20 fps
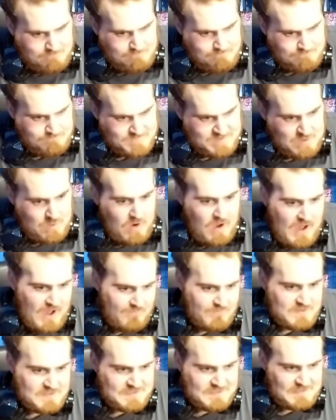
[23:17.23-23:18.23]
So
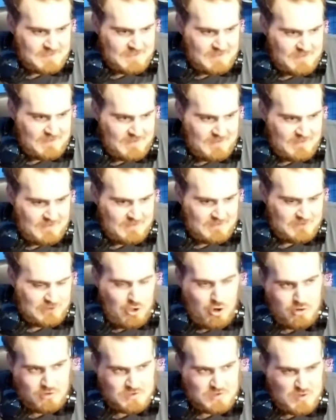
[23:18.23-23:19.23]
obviously a
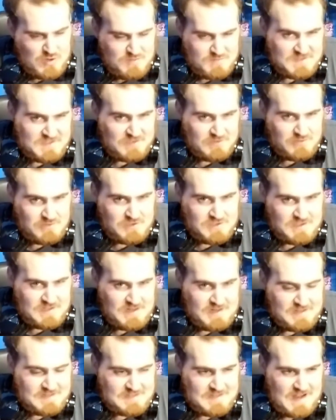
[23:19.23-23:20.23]
long-term solution,
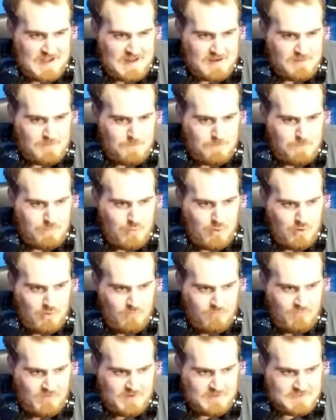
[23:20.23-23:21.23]
it's not
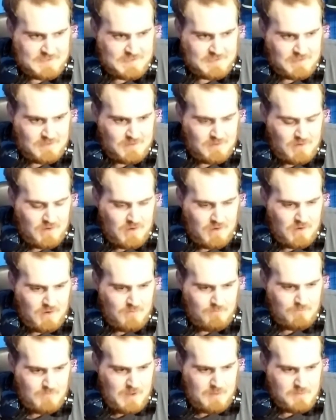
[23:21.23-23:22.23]
perfect. I
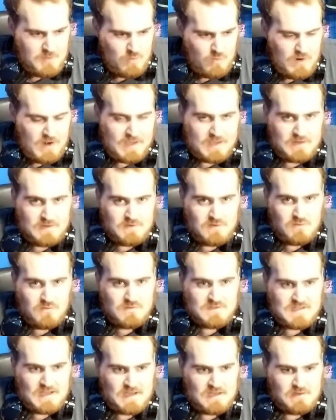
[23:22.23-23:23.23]
mean, what I can do is
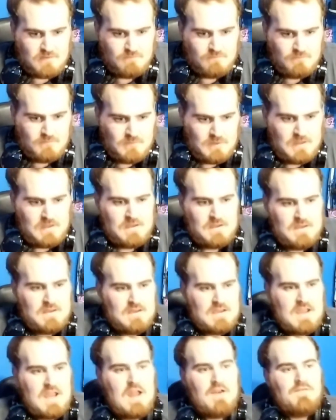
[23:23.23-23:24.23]

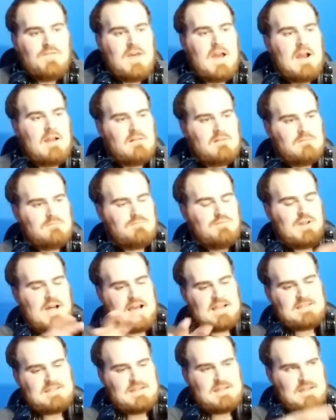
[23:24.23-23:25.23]
if that
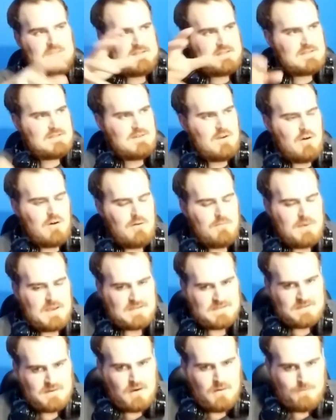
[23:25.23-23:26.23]
plastic gets all messed
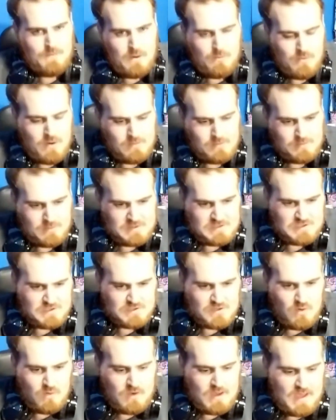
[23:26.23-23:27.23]
up, I'll probably just
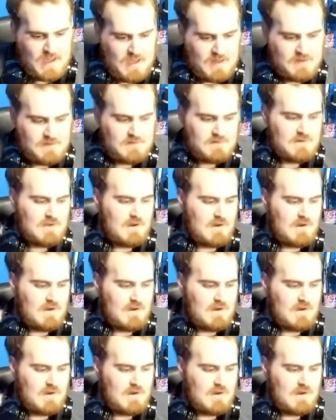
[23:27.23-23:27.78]
go ahead and